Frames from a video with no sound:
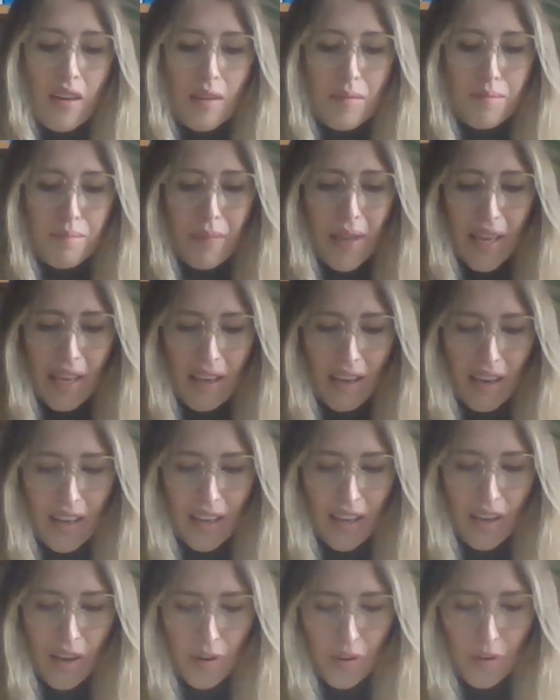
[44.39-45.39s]
May
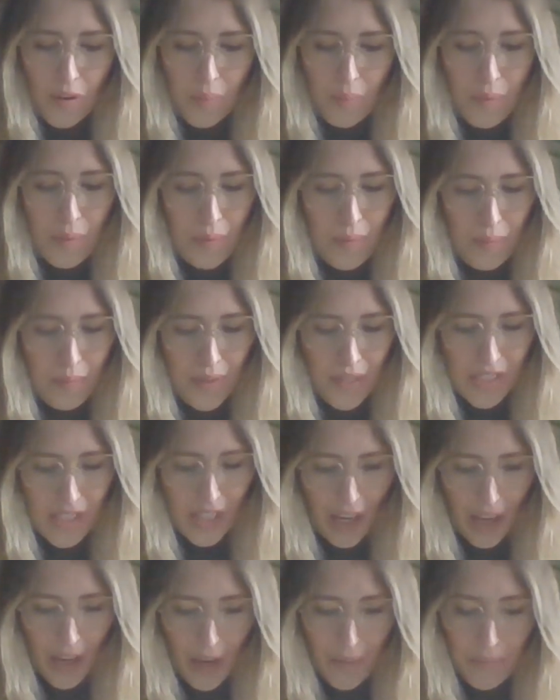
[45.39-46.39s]
I hope,
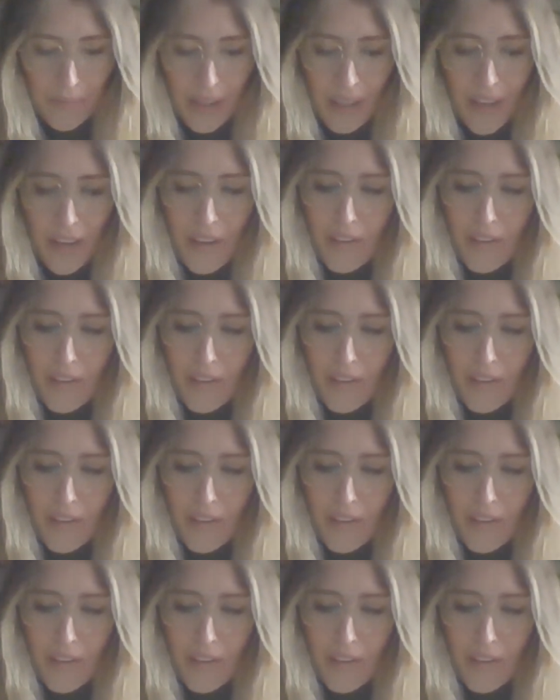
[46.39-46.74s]
madam,